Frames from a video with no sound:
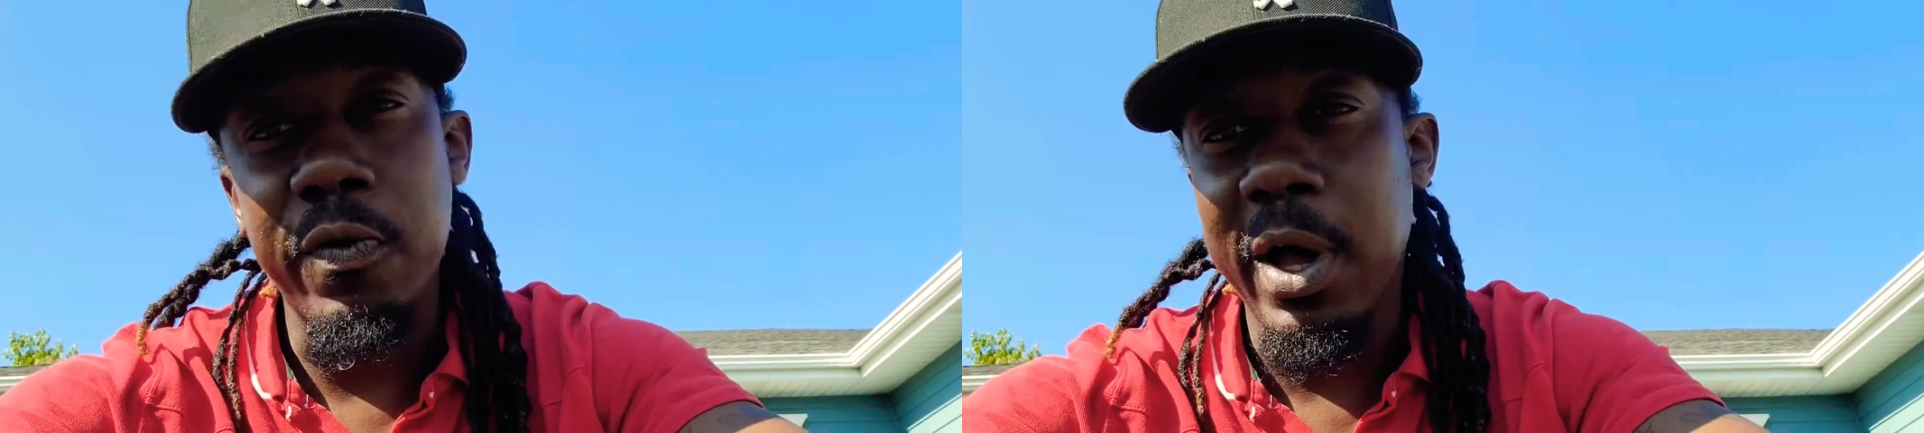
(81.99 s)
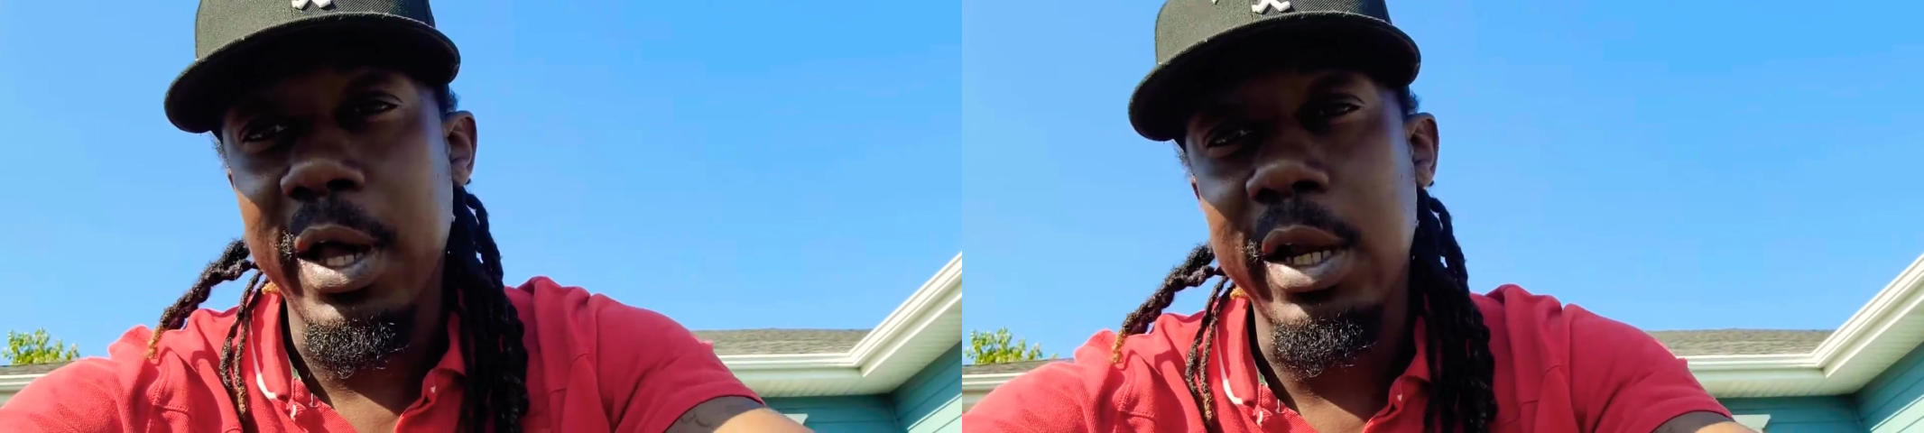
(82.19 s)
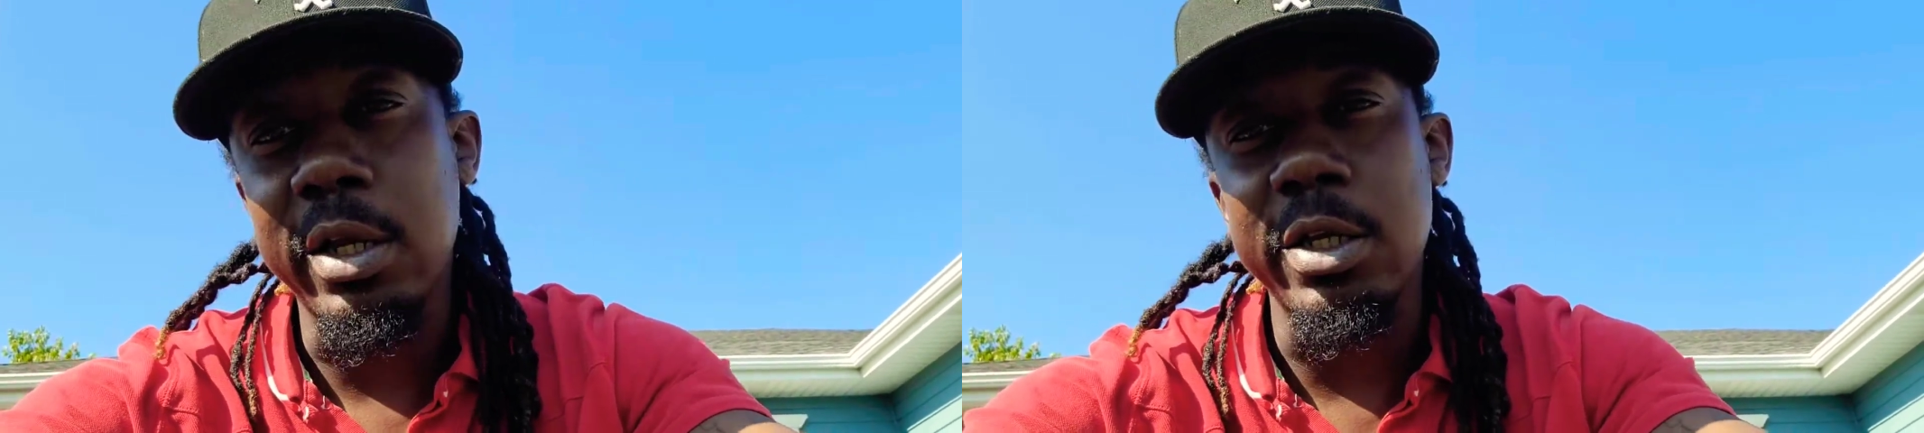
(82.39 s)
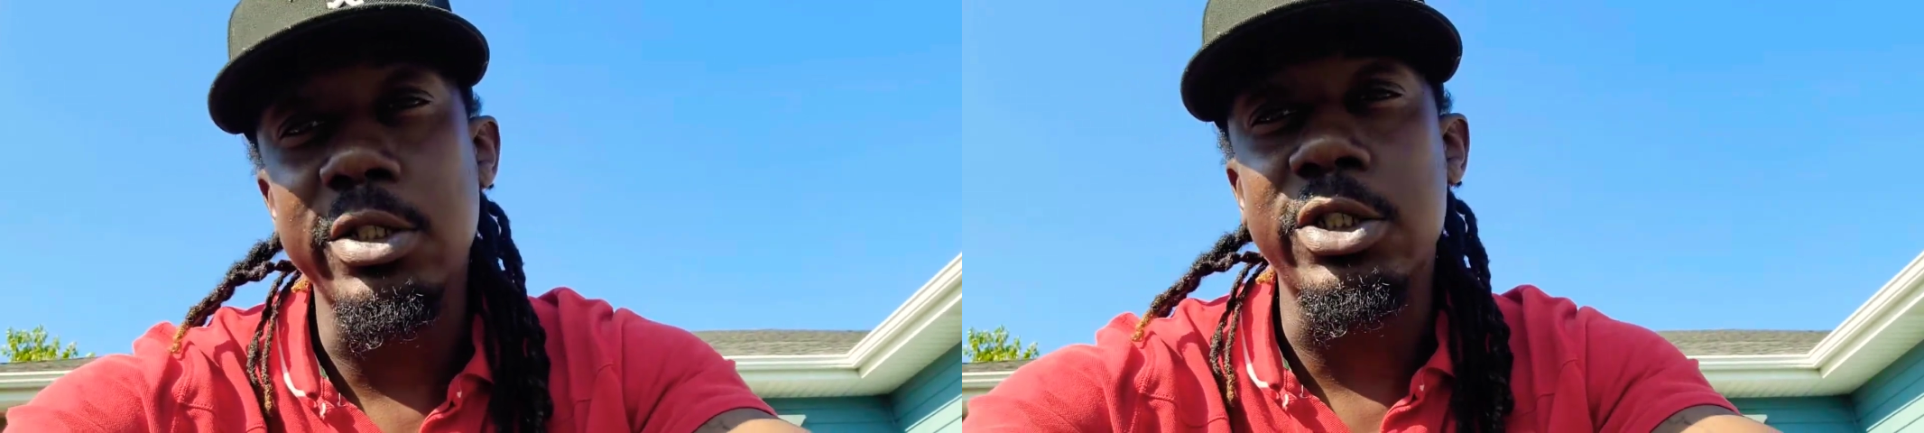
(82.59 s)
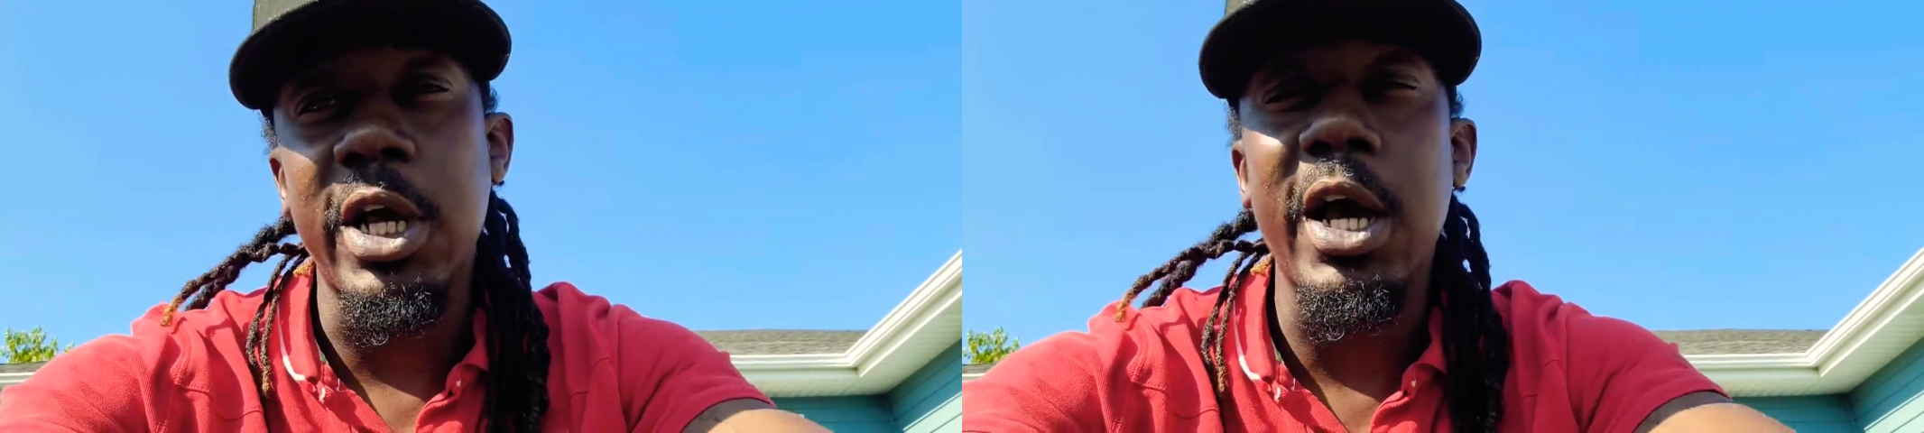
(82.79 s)
I got a
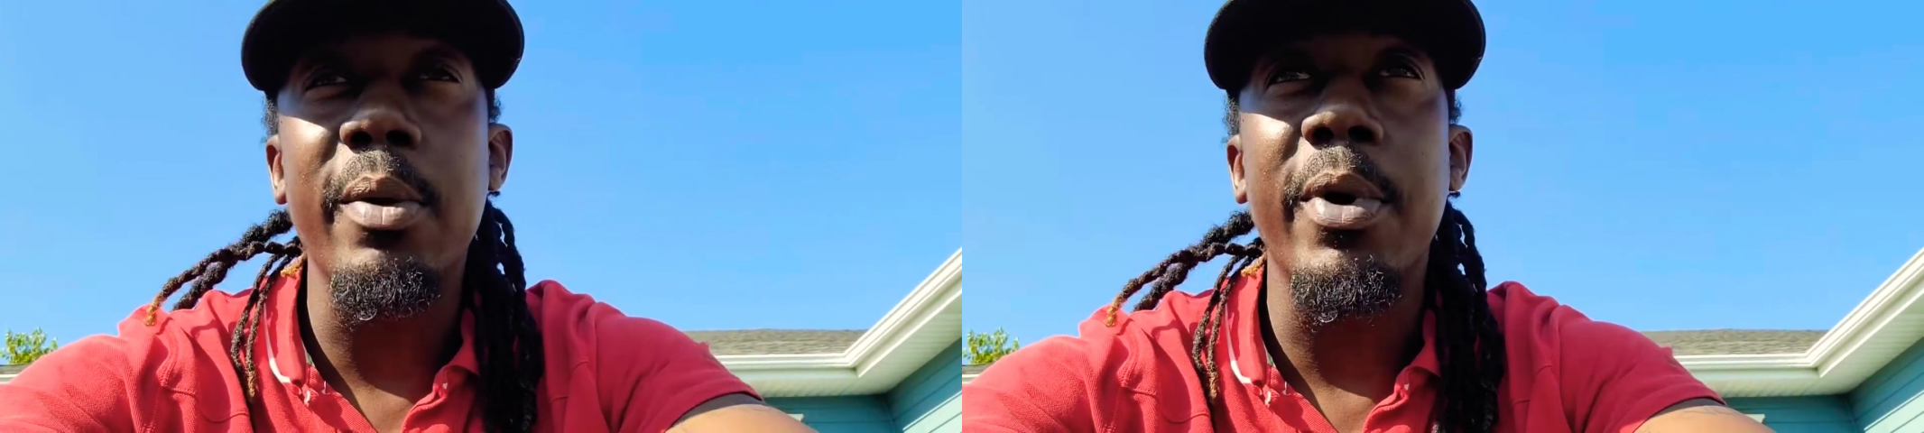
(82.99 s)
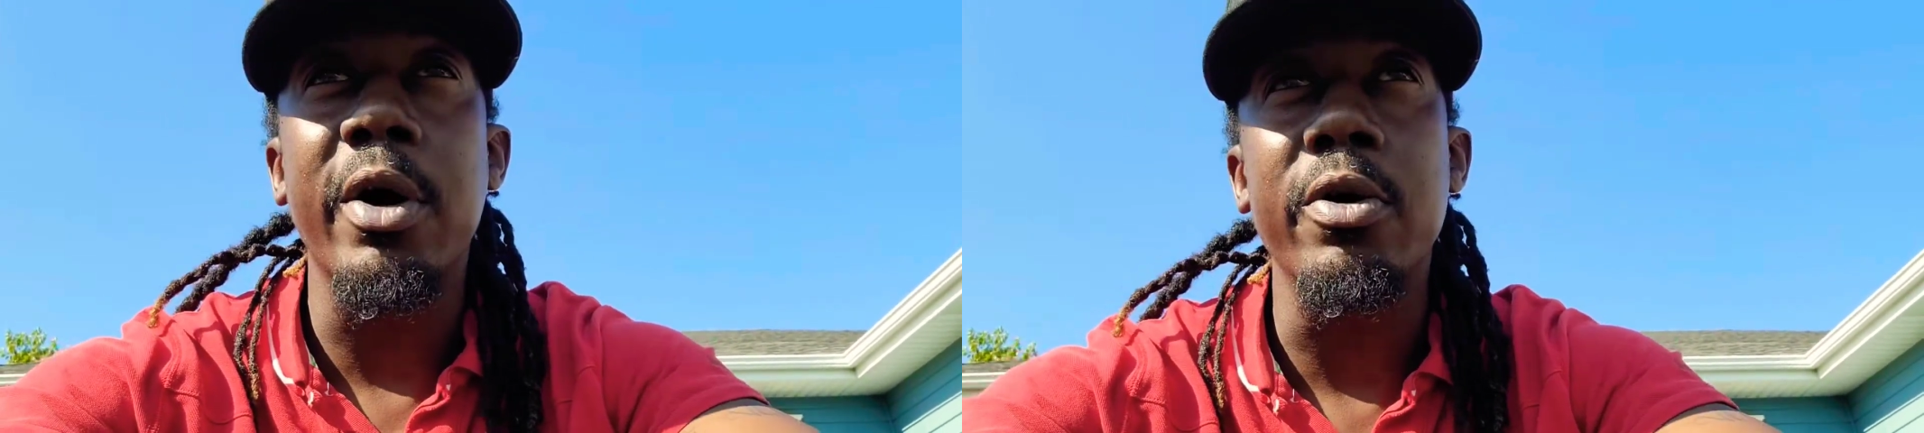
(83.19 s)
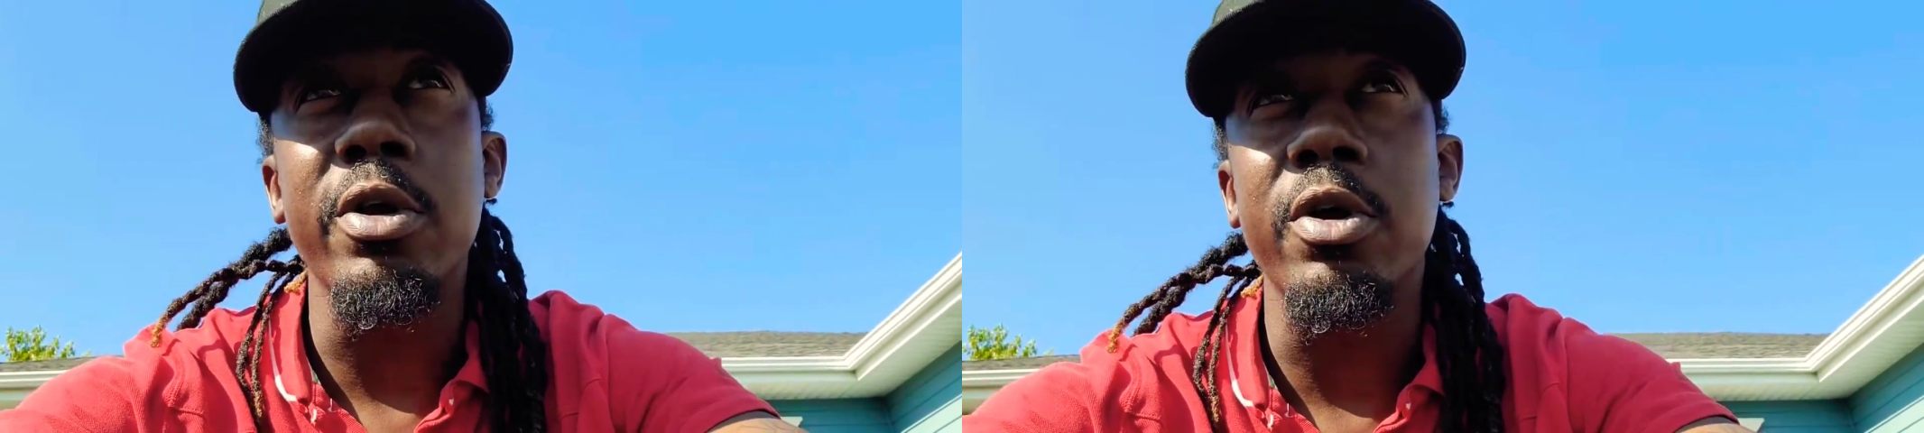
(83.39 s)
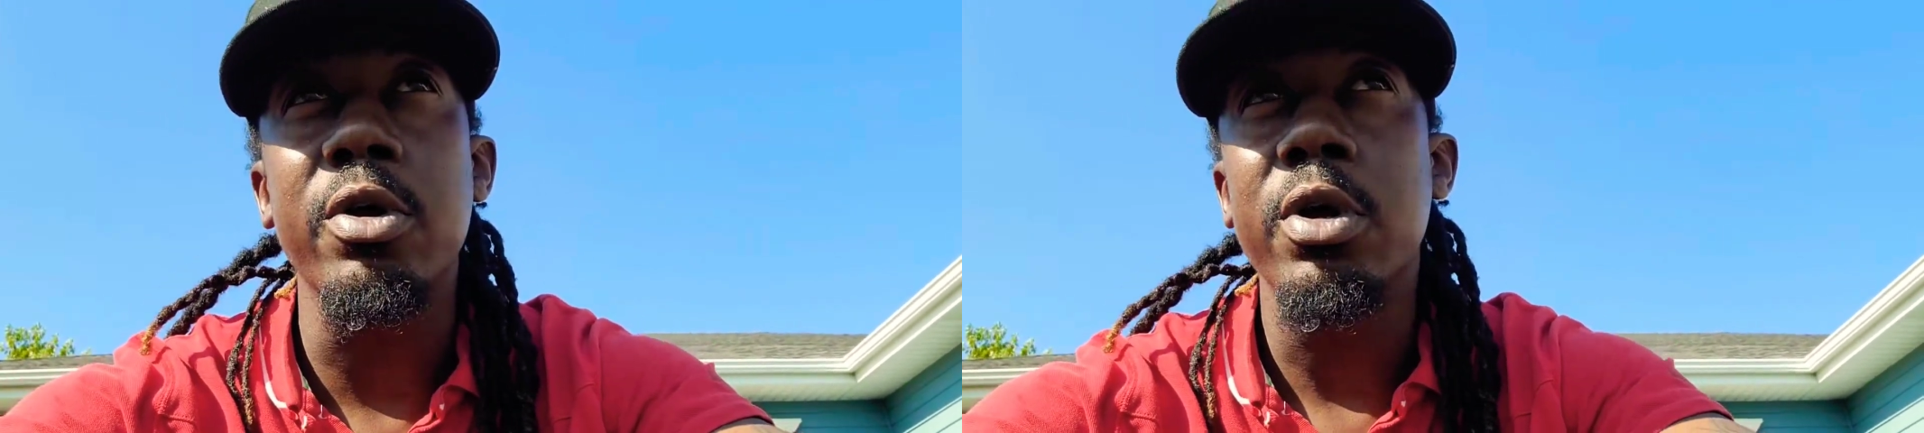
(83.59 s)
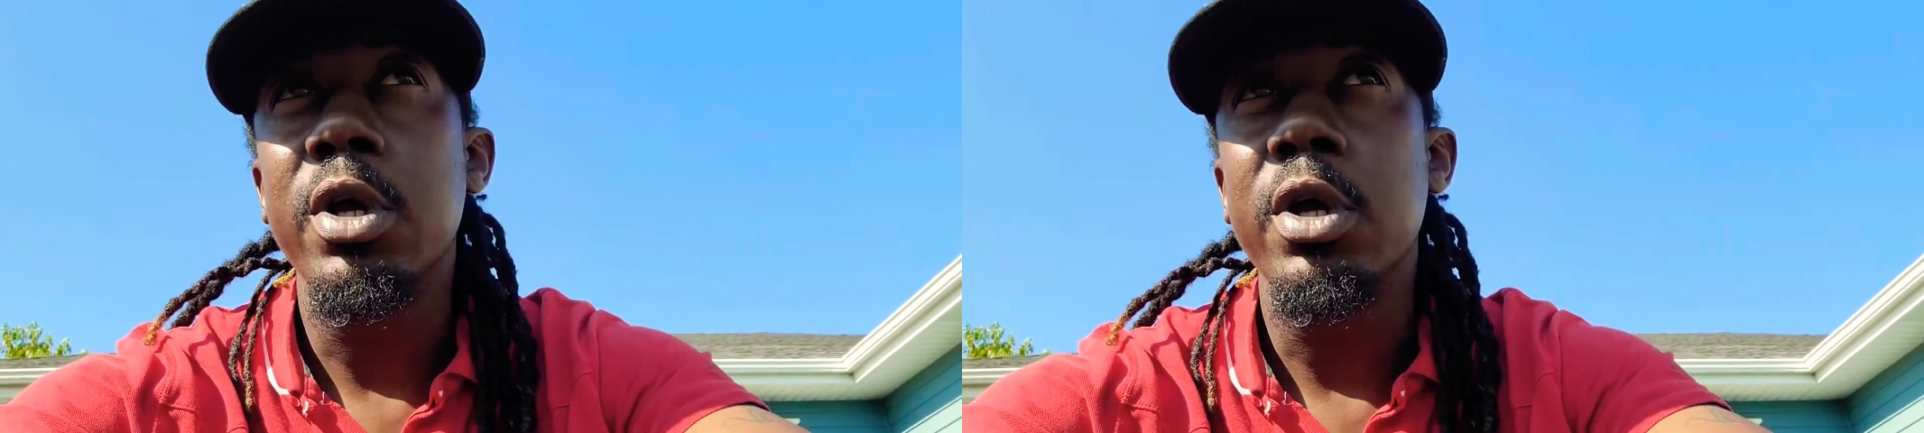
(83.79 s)
good job out here.